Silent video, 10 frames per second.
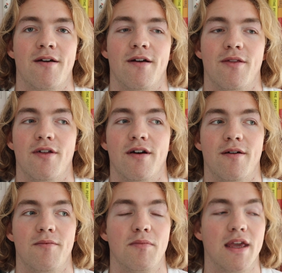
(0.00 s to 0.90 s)

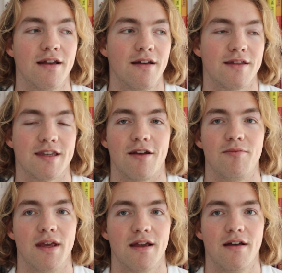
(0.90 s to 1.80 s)

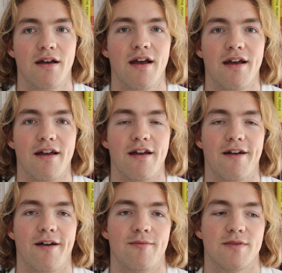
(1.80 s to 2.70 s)
Tianming,
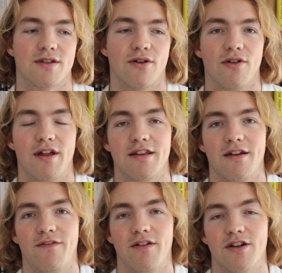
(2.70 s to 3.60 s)
so that
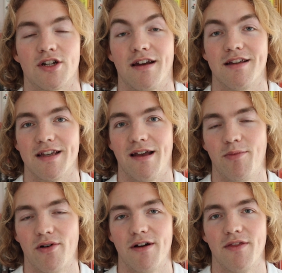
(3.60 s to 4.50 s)
if a Chinese
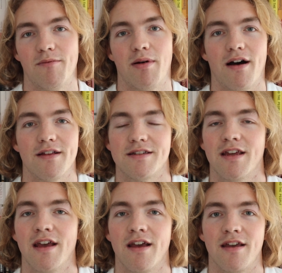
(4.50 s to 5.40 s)
emperor in the past,
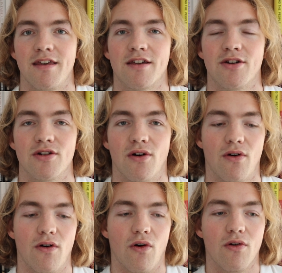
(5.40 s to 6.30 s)
he could
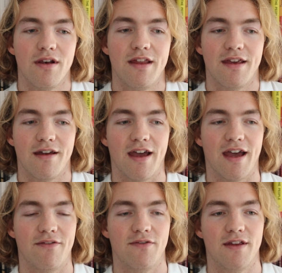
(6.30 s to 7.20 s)
only
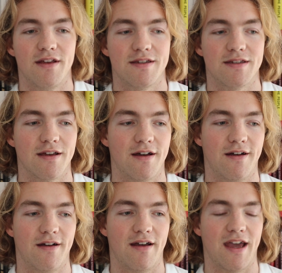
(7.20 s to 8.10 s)
have this
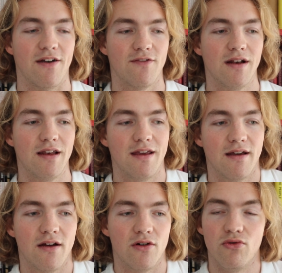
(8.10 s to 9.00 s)

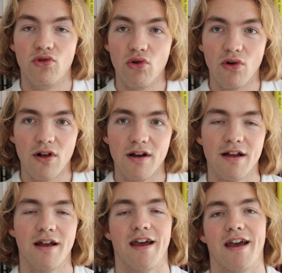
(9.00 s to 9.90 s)
heavenly rule
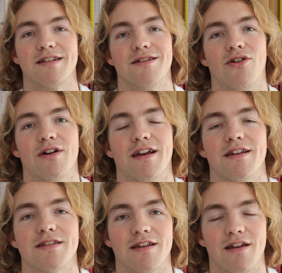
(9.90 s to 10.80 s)
as long
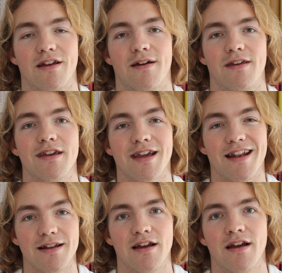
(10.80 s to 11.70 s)
as he
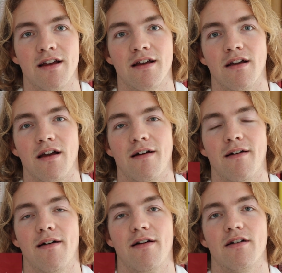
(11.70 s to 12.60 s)
can
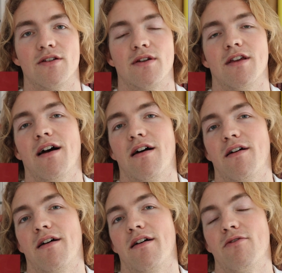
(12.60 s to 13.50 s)

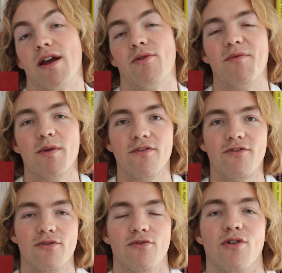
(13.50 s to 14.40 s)
Wei Renmen
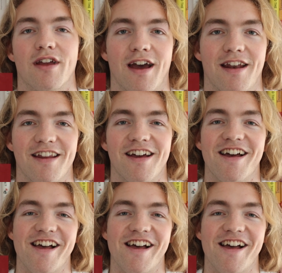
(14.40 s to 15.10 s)
Fu Wu can